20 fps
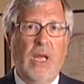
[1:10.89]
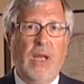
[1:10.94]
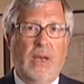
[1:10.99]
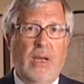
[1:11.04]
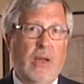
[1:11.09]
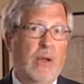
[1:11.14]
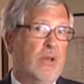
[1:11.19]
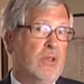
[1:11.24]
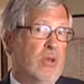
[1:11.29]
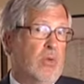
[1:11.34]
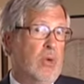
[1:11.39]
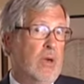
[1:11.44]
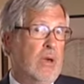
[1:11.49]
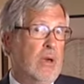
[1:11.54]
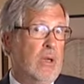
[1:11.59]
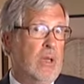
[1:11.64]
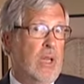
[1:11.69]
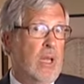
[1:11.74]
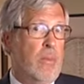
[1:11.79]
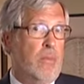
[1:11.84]
Now, here's a
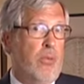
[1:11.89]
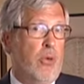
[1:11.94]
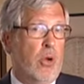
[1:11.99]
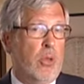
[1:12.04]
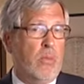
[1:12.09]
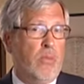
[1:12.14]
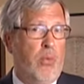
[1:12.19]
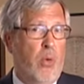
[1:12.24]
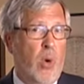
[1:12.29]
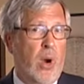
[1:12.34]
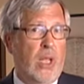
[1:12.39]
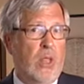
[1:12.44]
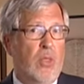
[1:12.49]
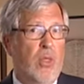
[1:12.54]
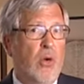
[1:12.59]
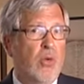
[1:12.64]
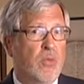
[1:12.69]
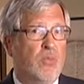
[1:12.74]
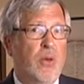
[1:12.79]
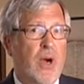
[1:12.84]
really important point.
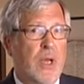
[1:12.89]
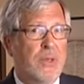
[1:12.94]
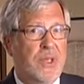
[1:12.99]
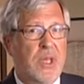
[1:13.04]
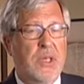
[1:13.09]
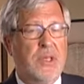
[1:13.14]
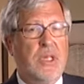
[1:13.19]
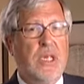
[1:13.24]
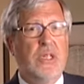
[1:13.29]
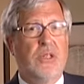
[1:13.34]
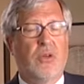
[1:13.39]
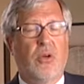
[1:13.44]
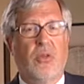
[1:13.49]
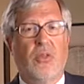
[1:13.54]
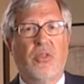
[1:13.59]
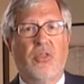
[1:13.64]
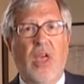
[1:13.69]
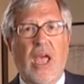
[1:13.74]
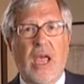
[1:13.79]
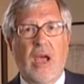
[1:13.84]
Those processes are
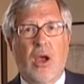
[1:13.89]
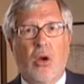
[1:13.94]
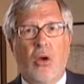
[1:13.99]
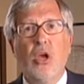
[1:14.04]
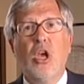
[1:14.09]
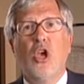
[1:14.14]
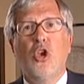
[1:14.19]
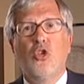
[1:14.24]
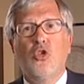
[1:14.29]
there.